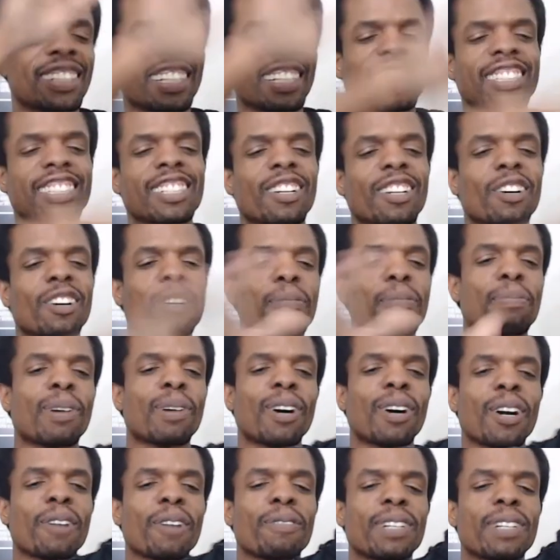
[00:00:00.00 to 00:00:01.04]
isn't on
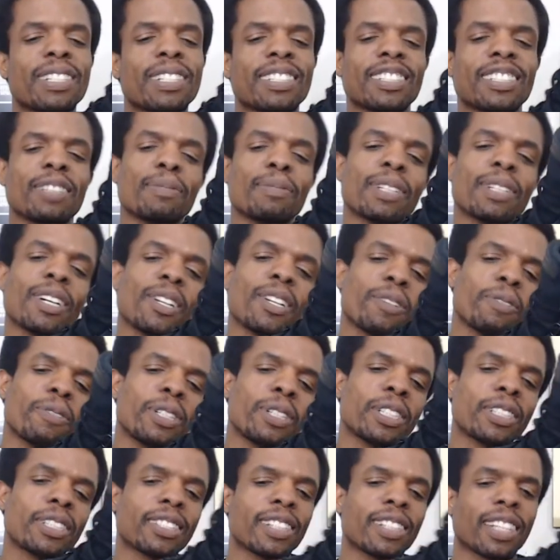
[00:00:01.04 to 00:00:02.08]
par with some of the other
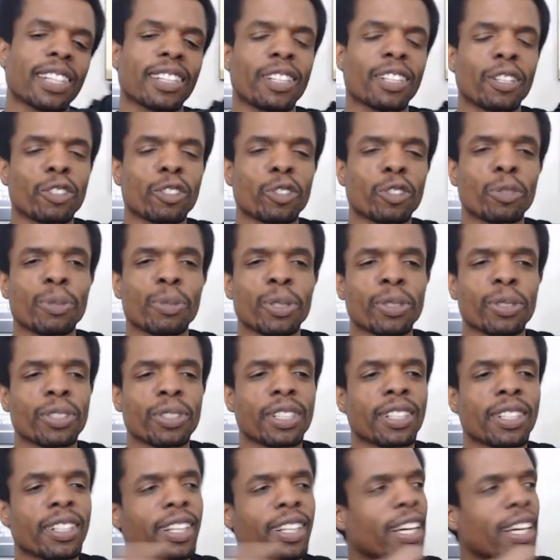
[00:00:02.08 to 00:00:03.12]
ones, like the Ultra Boost
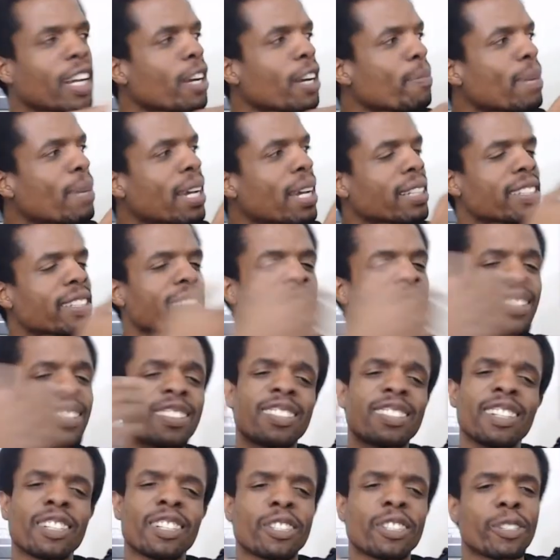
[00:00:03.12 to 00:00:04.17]
and the Air Maxes and
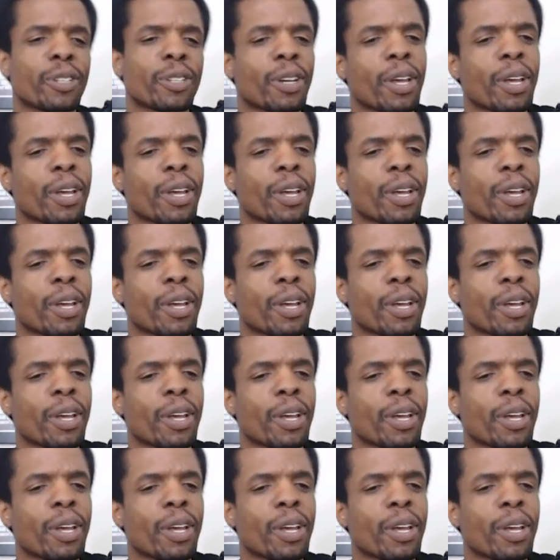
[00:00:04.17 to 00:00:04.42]
such.